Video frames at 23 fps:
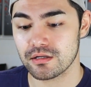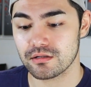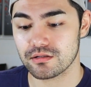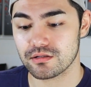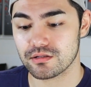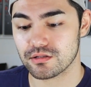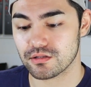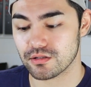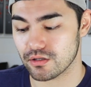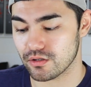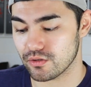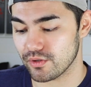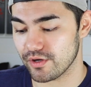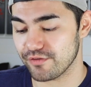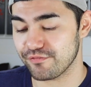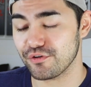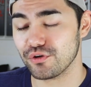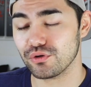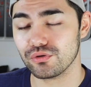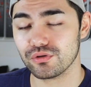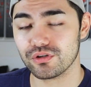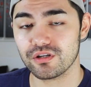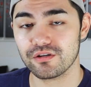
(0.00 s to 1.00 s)
So if
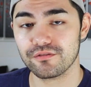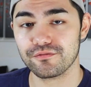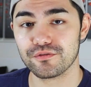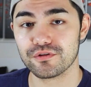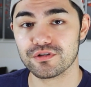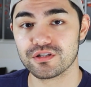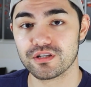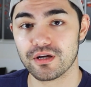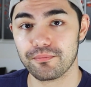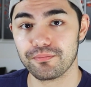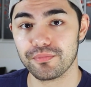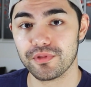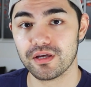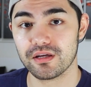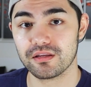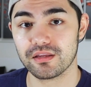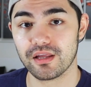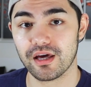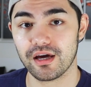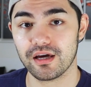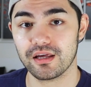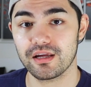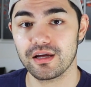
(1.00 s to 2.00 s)
you're looking for
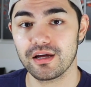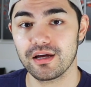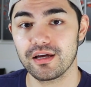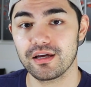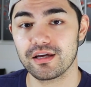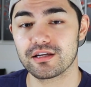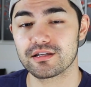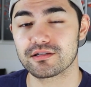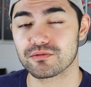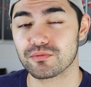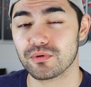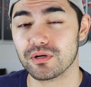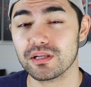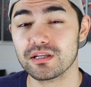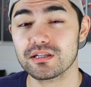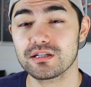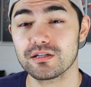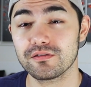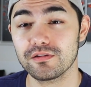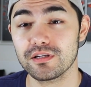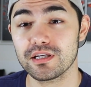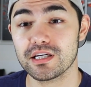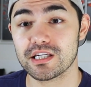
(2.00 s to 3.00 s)
something that is
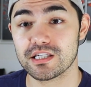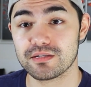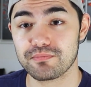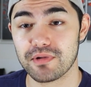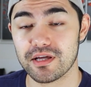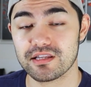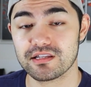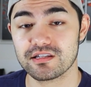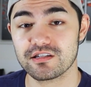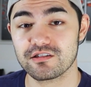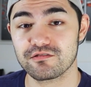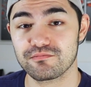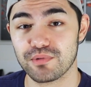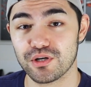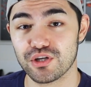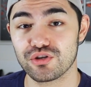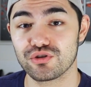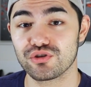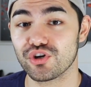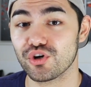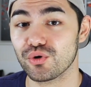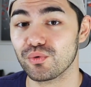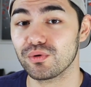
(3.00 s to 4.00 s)
relatively expensive but
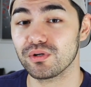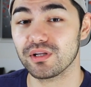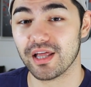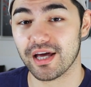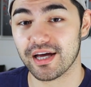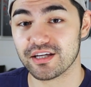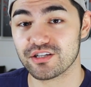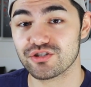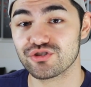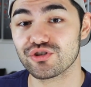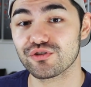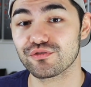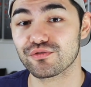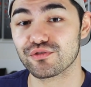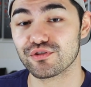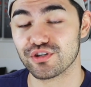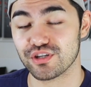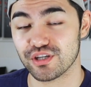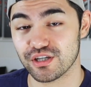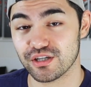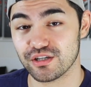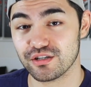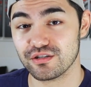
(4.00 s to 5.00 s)
you know will last you for
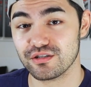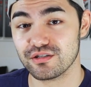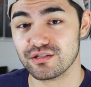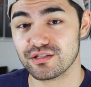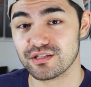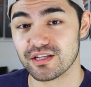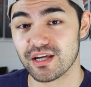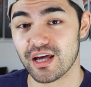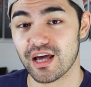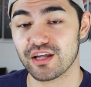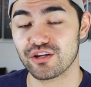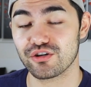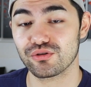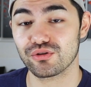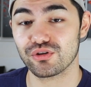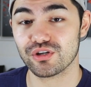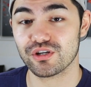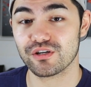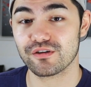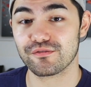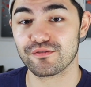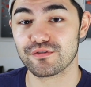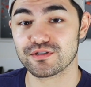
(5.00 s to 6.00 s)
years, and you're
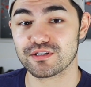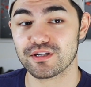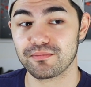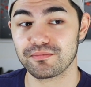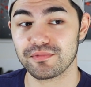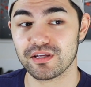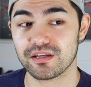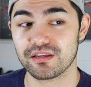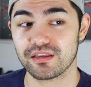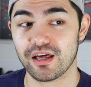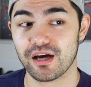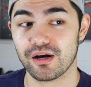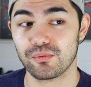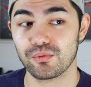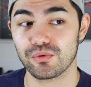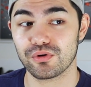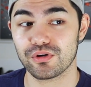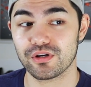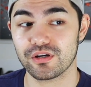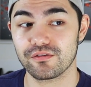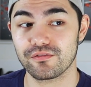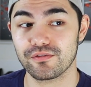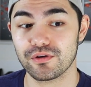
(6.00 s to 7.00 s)
looking for something that
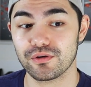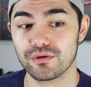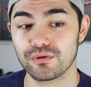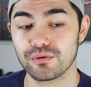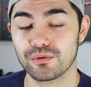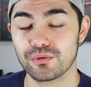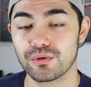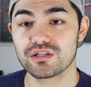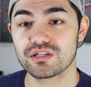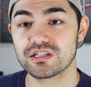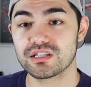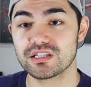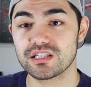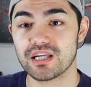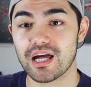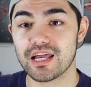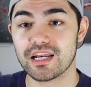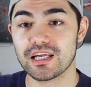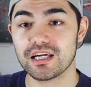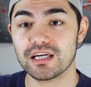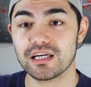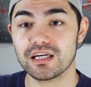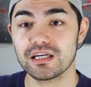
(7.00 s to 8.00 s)
will give you
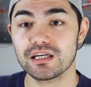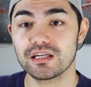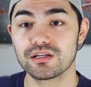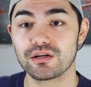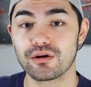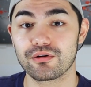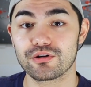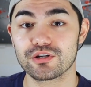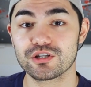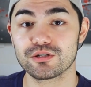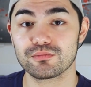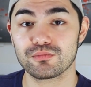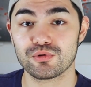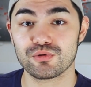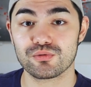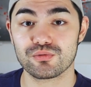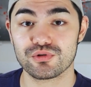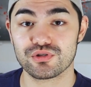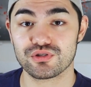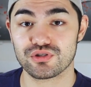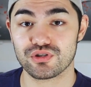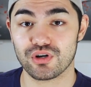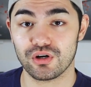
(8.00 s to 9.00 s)
steady, noticeable
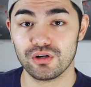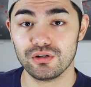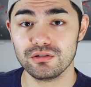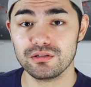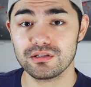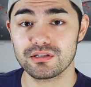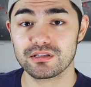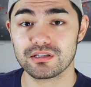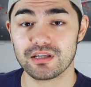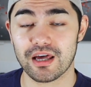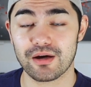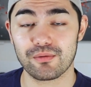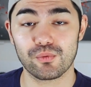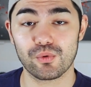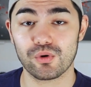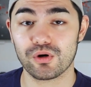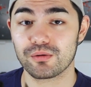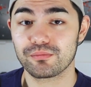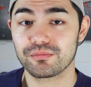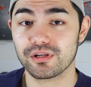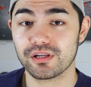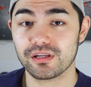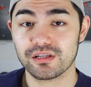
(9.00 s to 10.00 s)
results and will
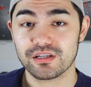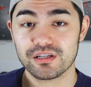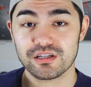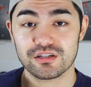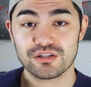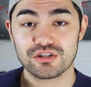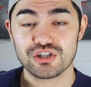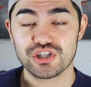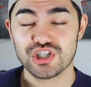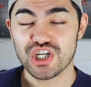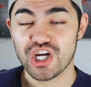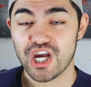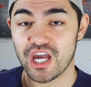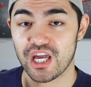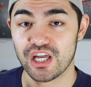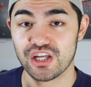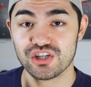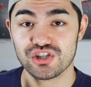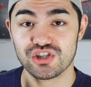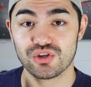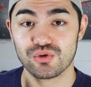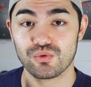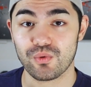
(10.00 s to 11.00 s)
completely
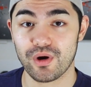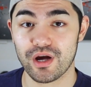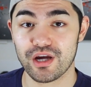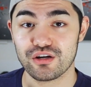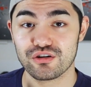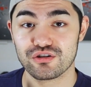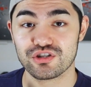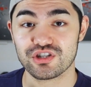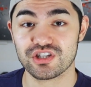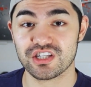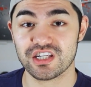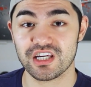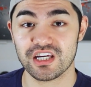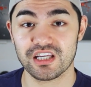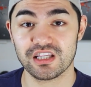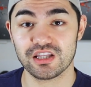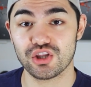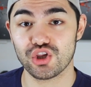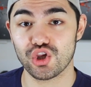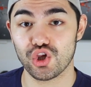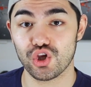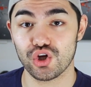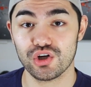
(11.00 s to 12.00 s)
change the way your
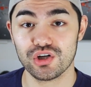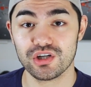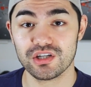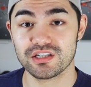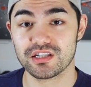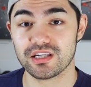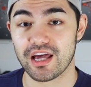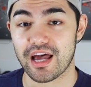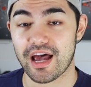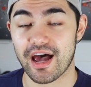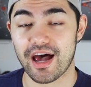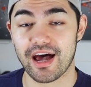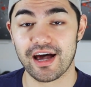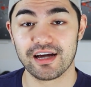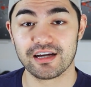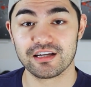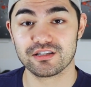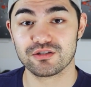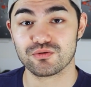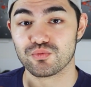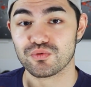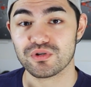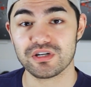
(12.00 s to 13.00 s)
skin looks,
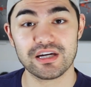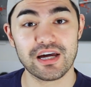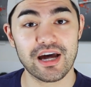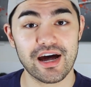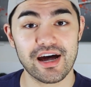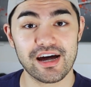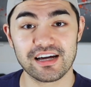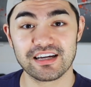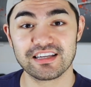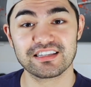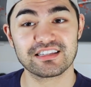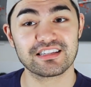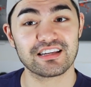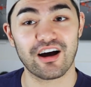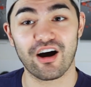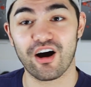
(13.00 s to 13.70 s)
acts, reacts,